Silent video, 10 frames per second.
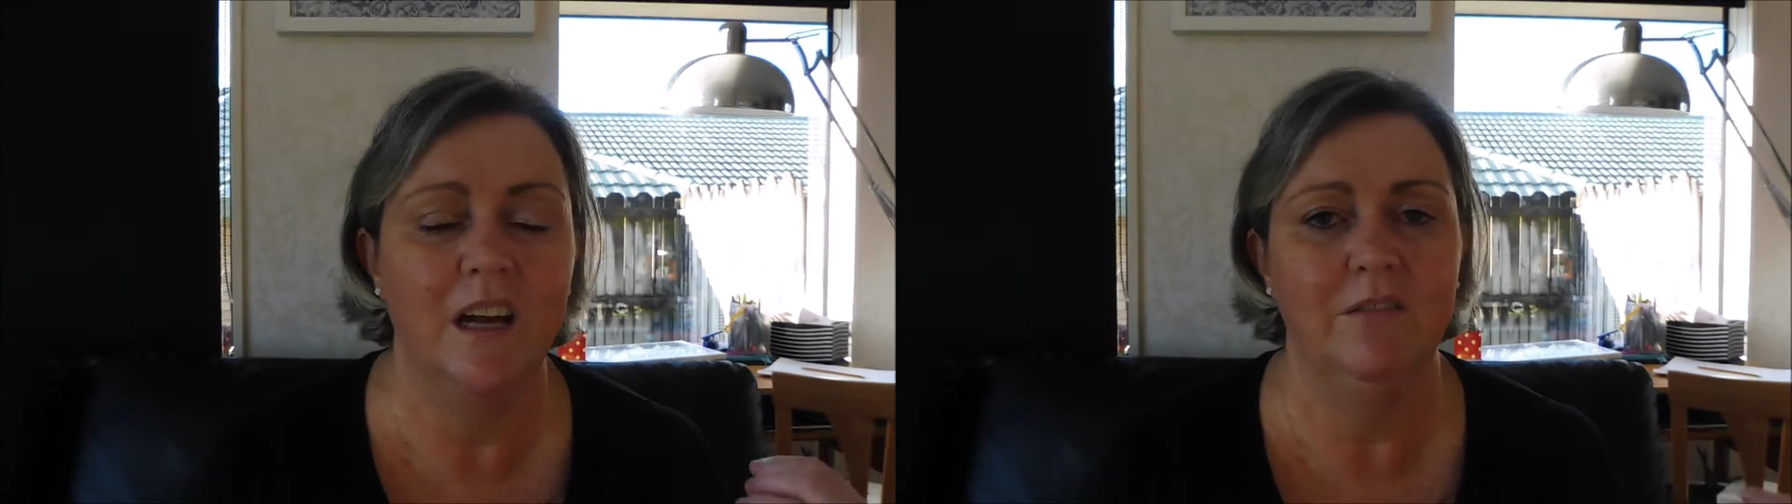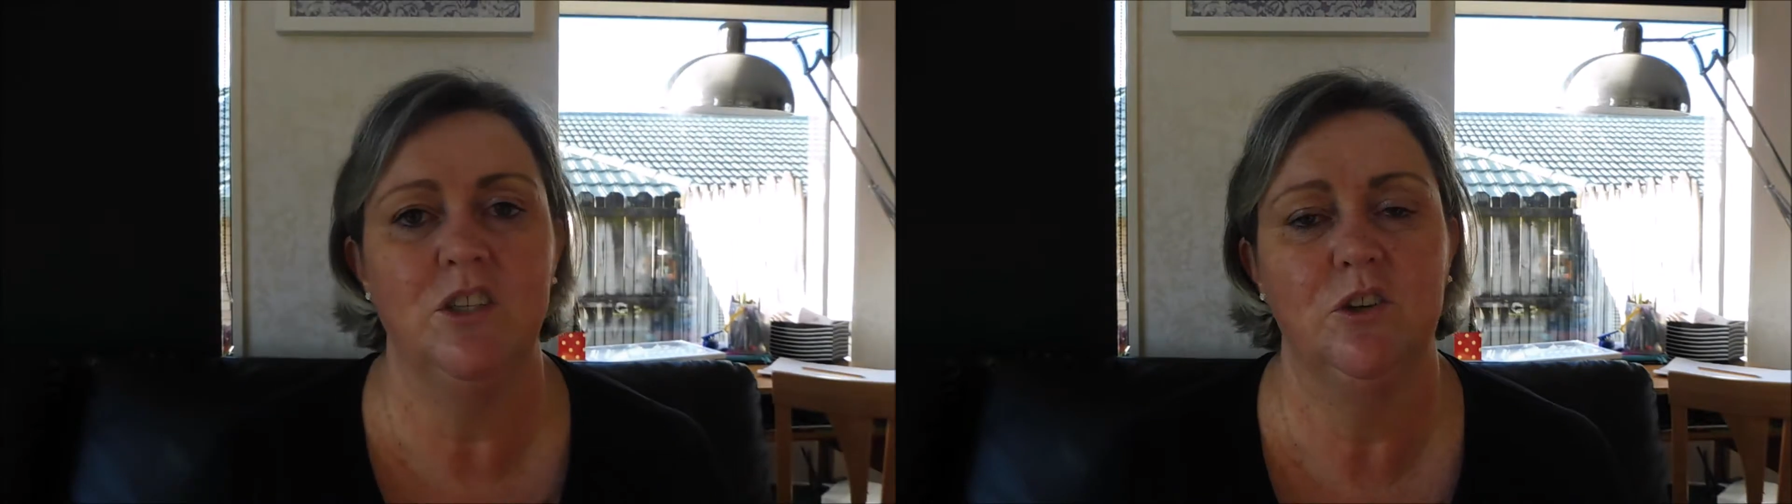
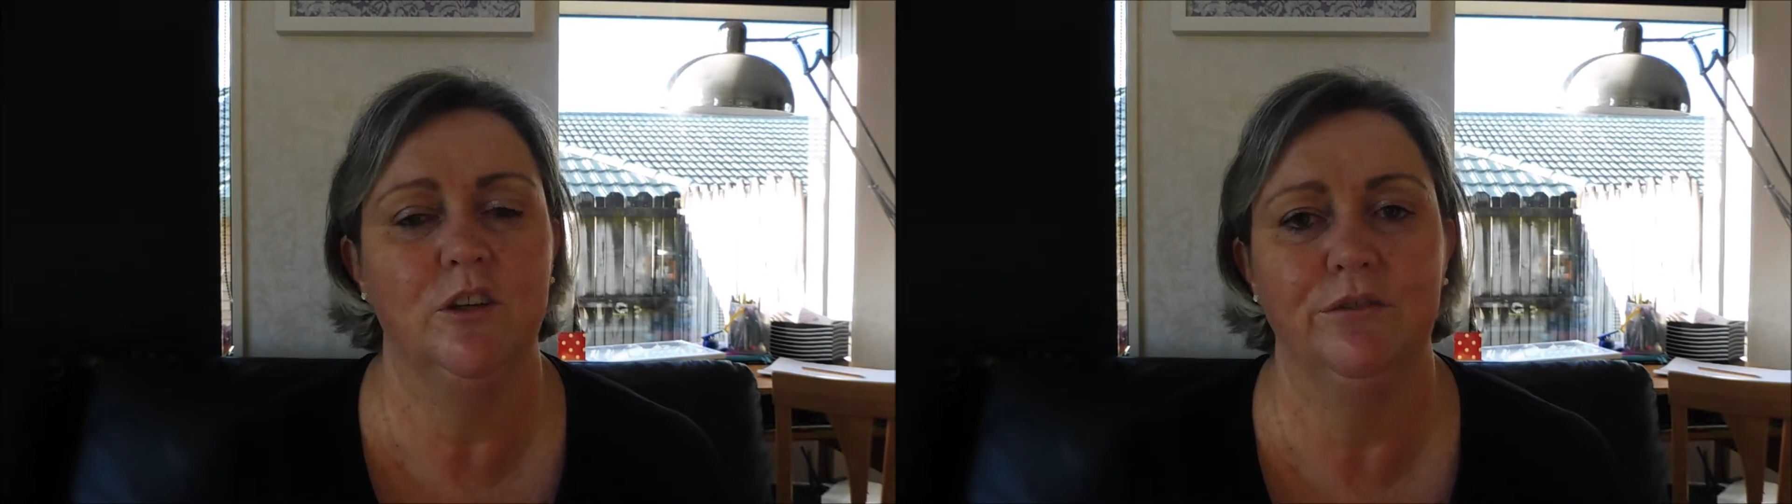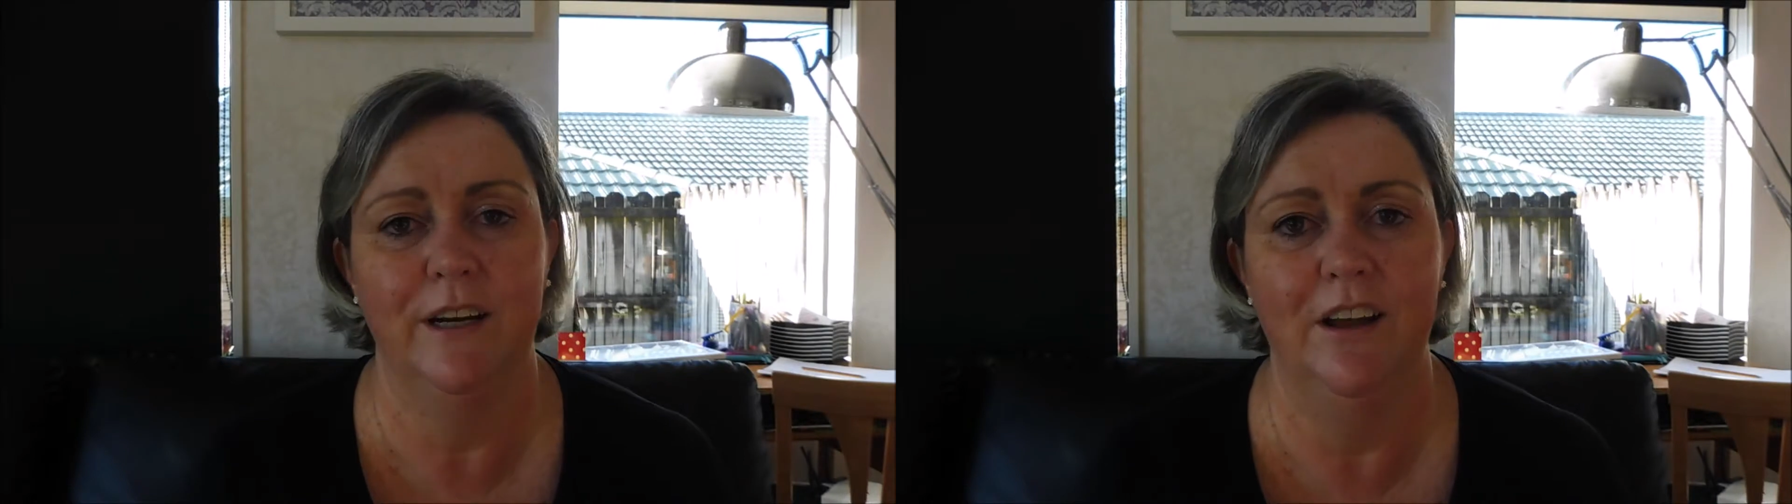I have a sugar-free